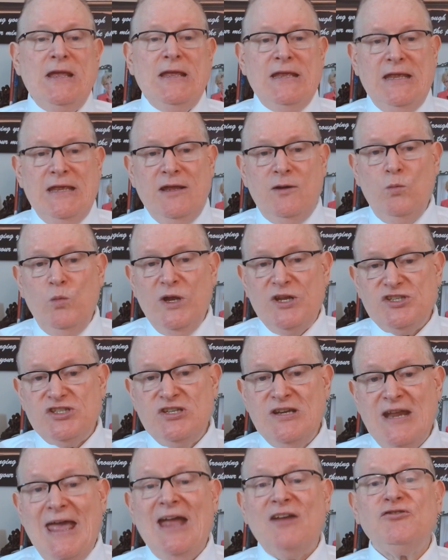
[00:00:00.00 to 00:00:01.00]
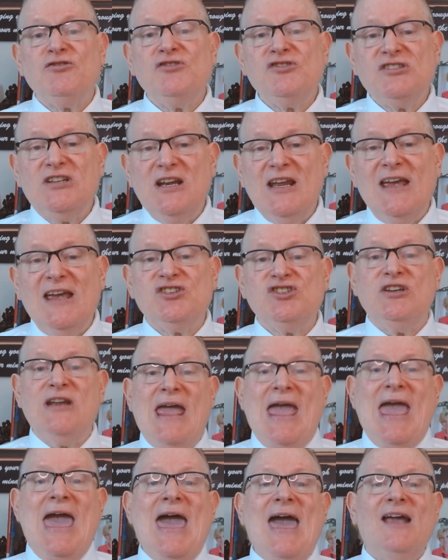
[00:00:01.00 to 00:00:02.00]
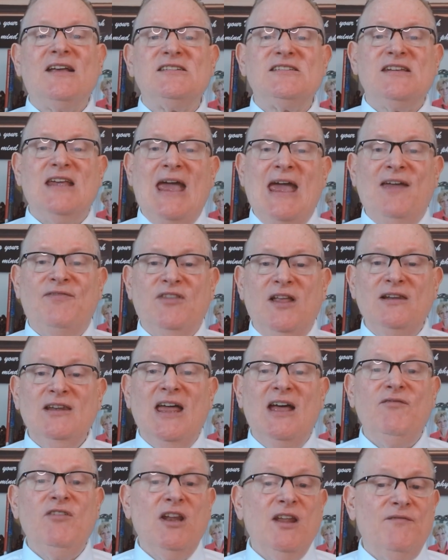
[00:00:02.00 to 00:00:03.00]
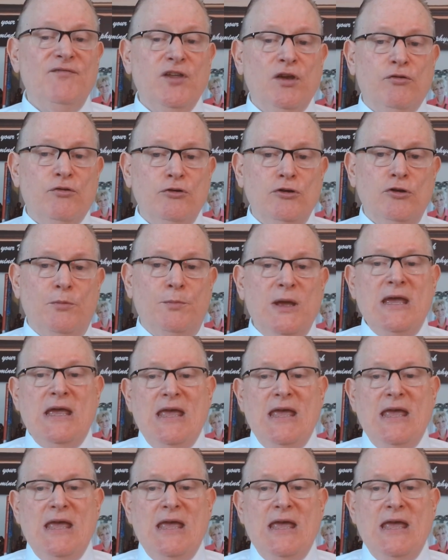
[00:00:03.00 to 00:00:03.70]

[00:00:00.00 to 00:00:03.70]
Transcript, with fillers: in which natural selection acts at the level of the group